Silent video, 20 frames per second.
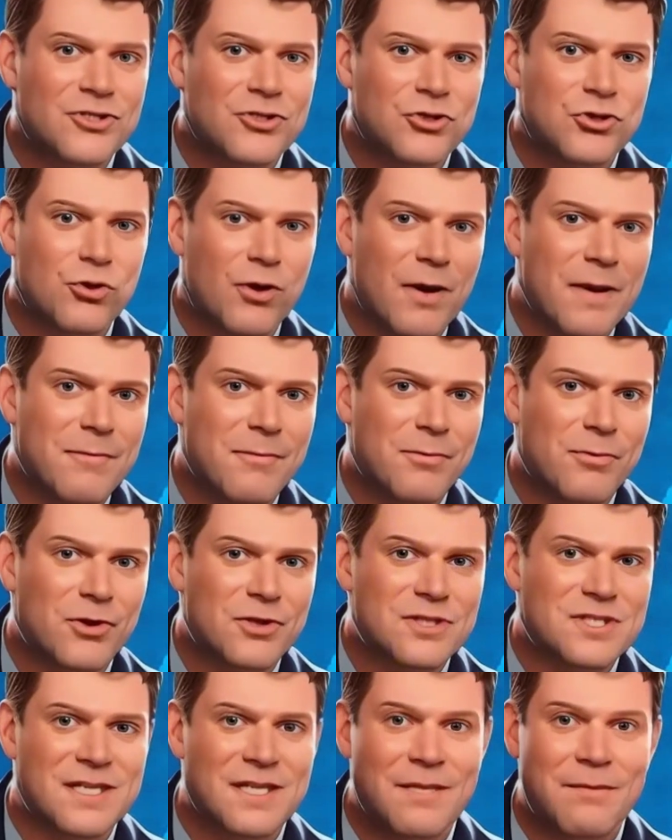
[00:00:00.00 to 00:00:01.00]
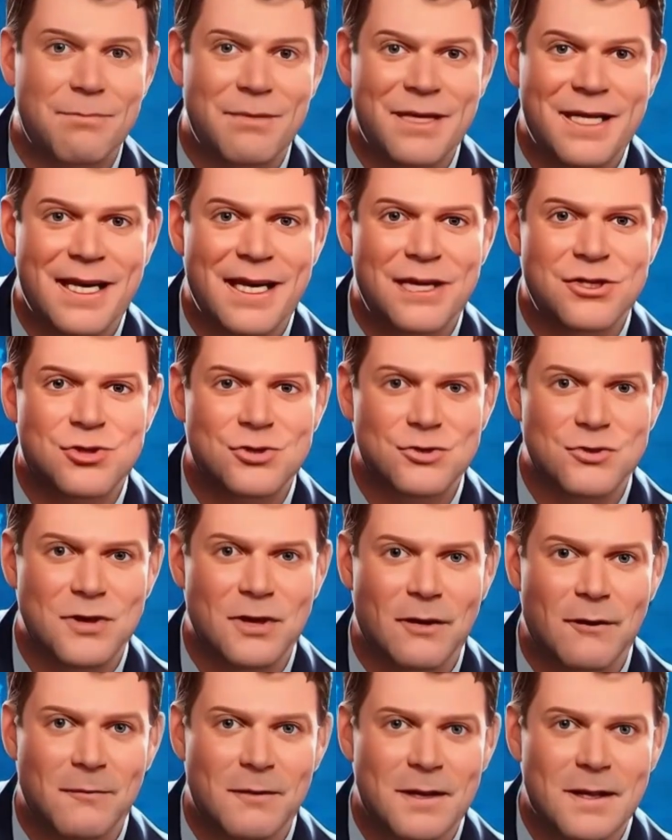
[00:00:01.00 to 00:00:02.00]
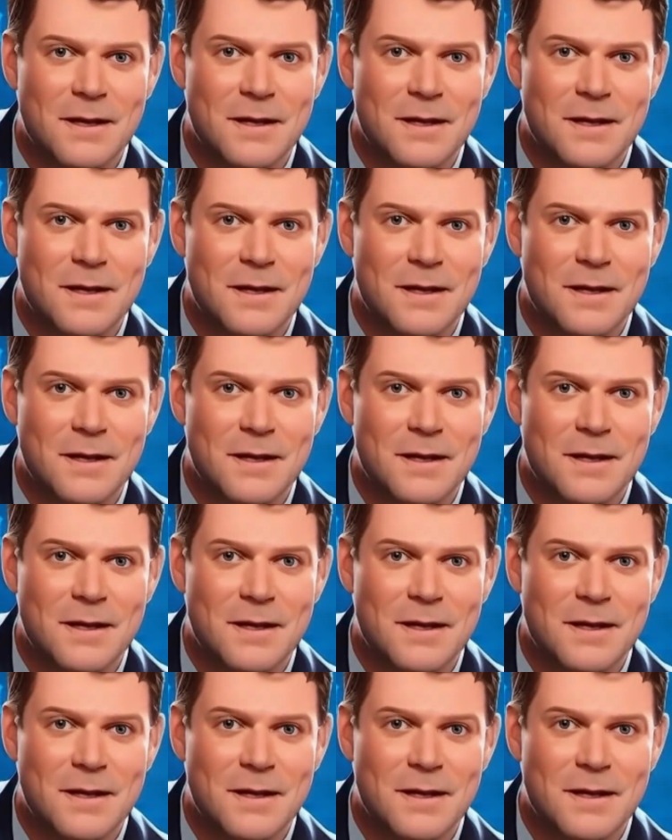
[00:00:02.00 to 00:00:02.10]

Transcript: to join him in person at the BDH studio.